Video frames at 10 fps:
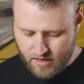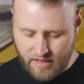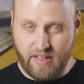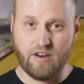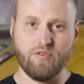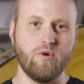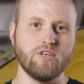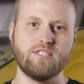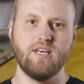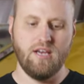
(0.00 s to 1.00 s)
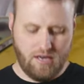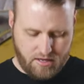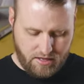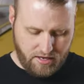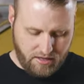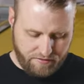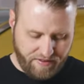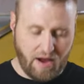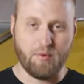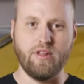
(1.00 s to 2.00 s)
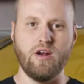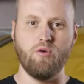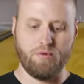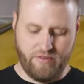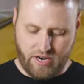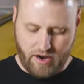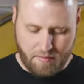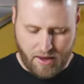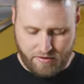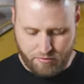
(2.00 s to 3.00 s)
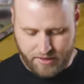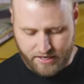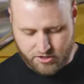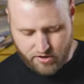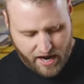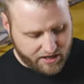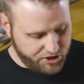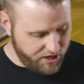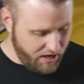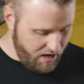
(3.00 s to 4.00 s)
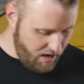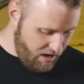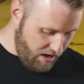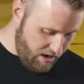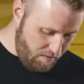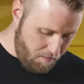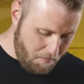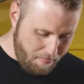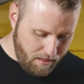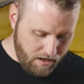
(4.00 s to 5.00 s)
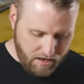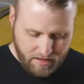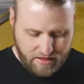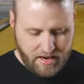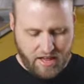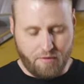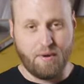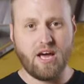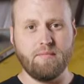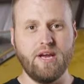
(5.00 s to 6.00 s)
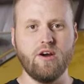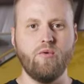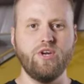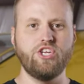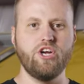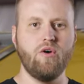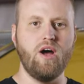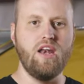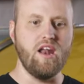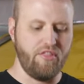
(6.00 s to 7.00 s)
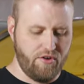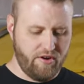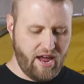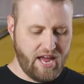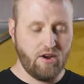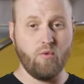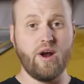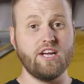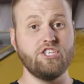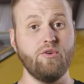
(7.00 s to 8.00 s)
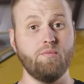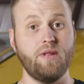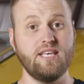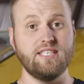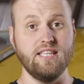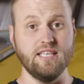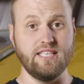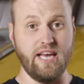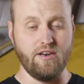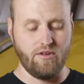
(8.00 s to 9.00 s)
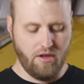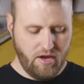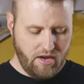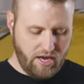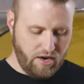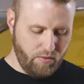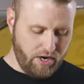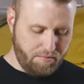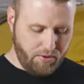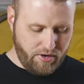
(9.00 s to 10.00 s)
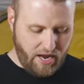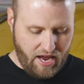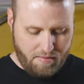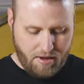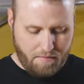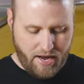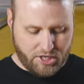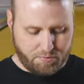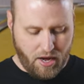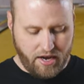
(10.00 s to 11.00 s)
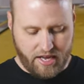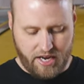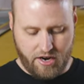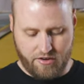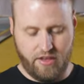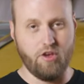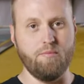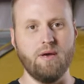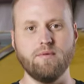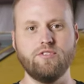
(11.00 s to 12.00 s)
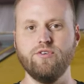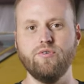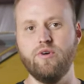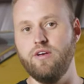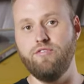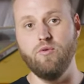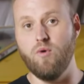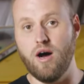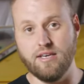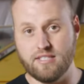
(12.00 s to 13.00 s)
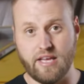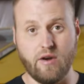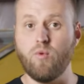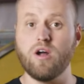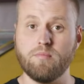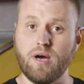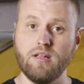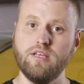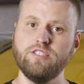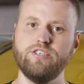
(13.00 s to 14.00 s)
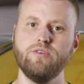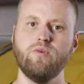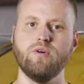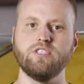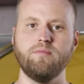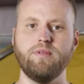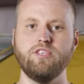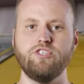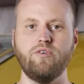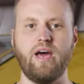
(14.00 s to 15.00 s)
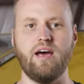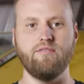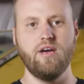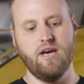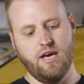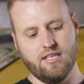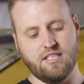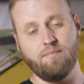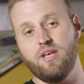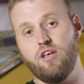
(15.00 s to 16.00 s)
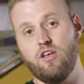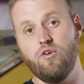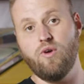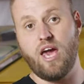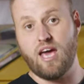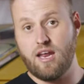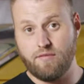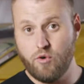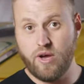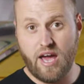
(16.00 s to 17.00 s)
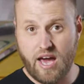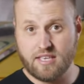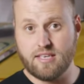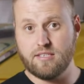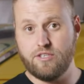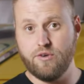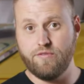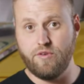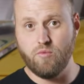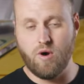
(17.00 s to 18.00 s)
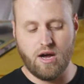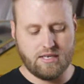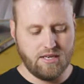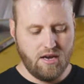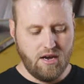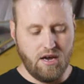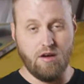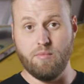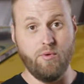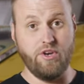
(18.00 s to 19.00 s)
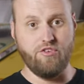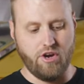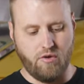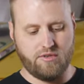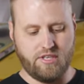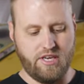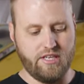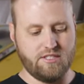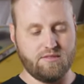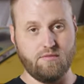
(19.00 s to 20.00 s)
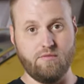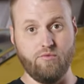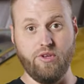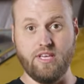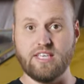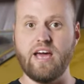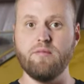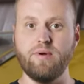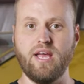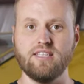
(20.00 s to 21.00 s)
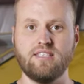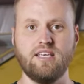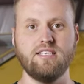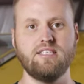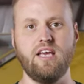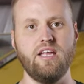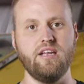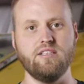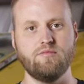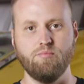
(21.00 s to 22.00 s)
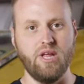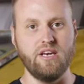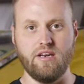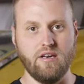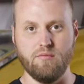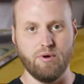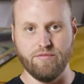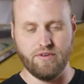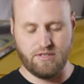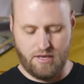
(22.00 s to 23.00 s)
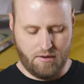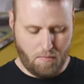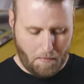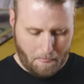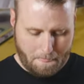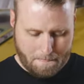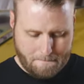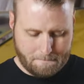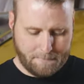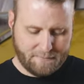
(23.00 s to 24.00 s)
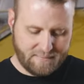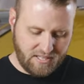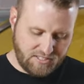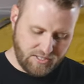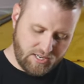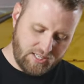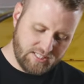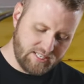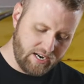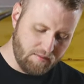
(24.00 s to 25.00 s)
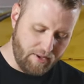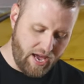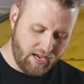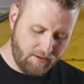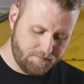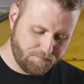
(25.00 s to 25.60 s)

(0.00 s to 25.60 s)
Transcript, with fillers: And then of course, the, the fiber in there will prevent your iPad from getting scratched. Um, and then yeah, the bottom here, we show another handle. We're actually replacing this handle and we're gonna put a, a, mesh pocket here that you'll be able to, if you want, slide a water bottle into or something so you have something you can have quick access to if you want, um, but when you don't, it's really tied up against this and it's blended in perfectly. Let's look on the inside of the bag.